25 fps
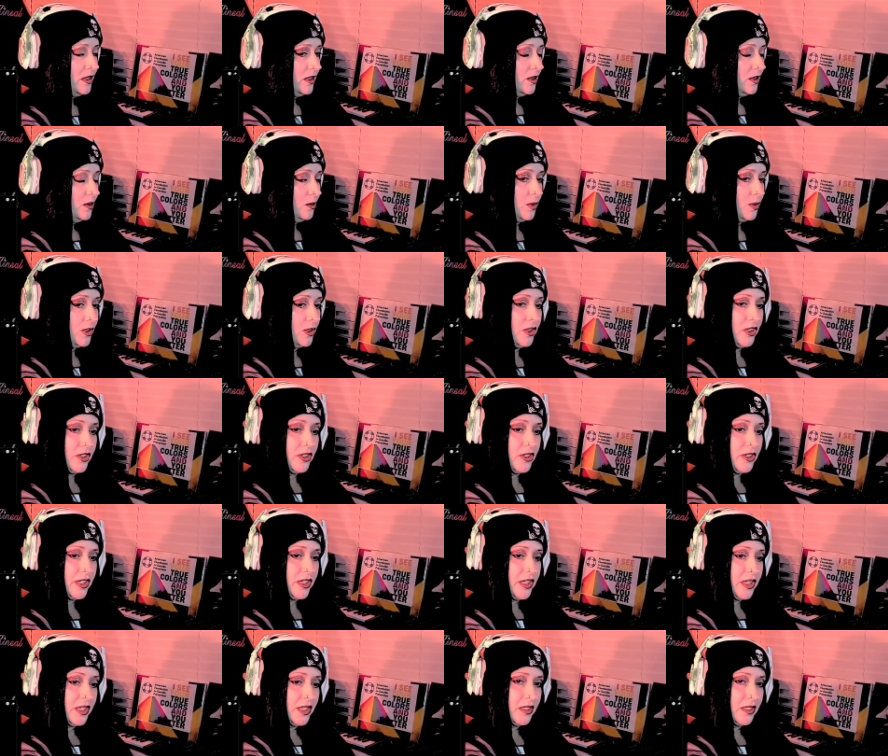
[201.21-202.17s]
we're
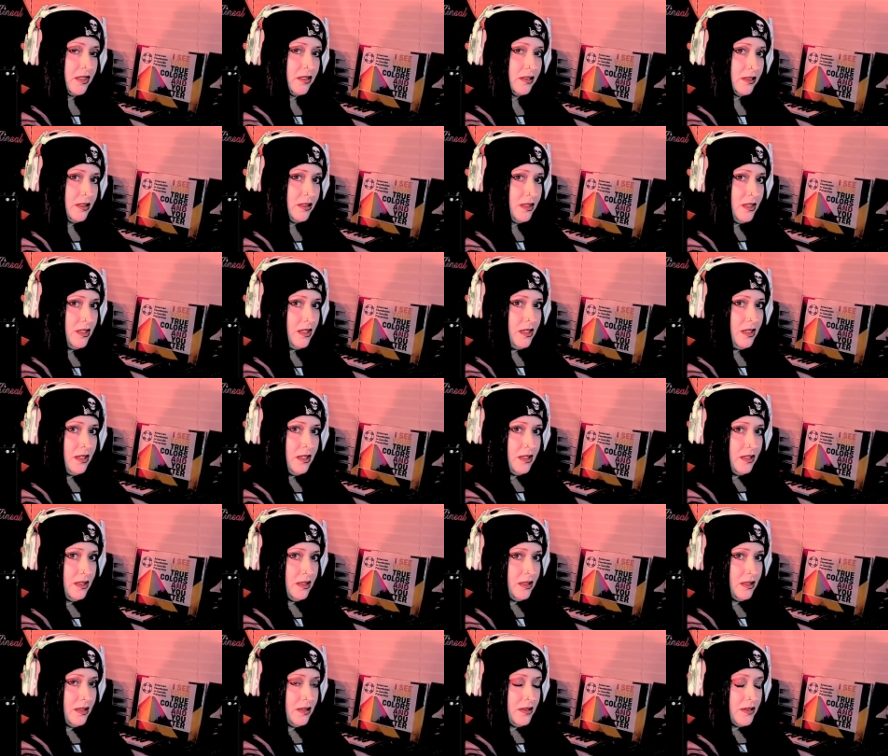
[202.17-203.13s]
learning.
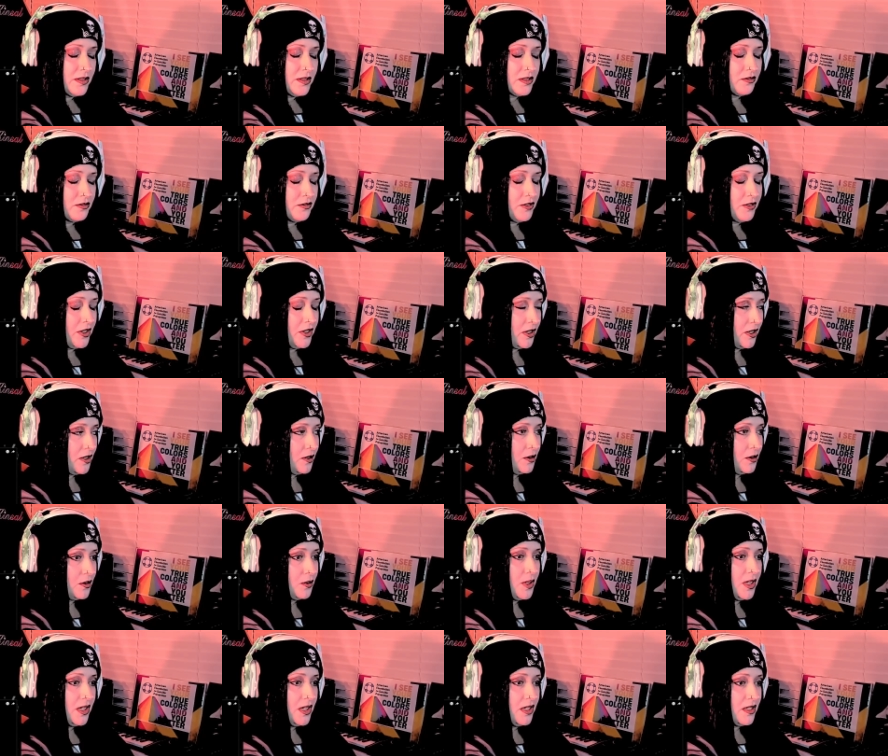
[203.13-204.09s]
This is very new to
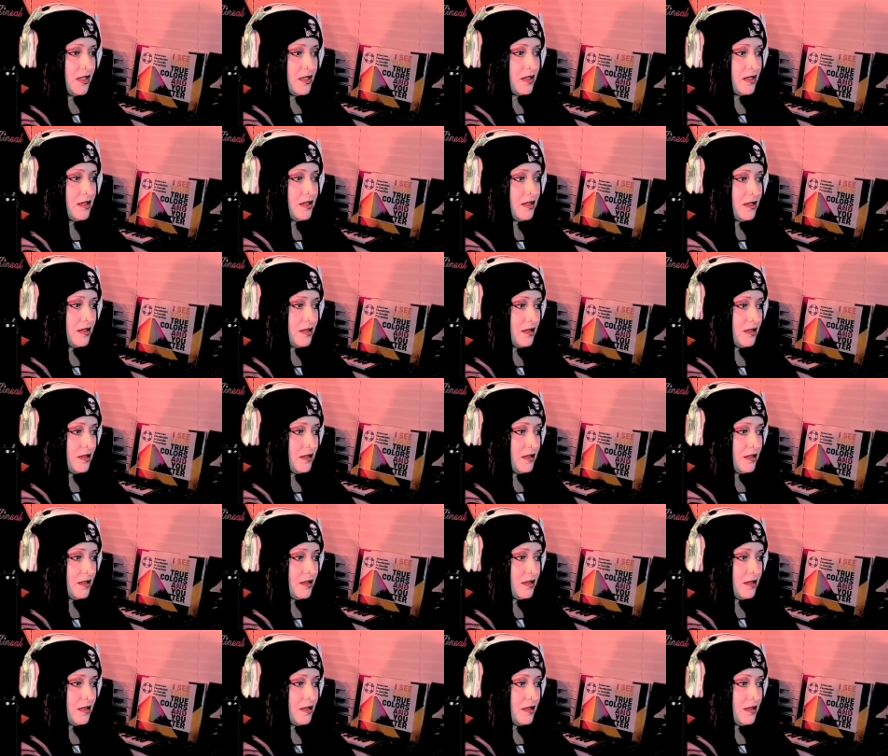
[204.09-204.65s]
us,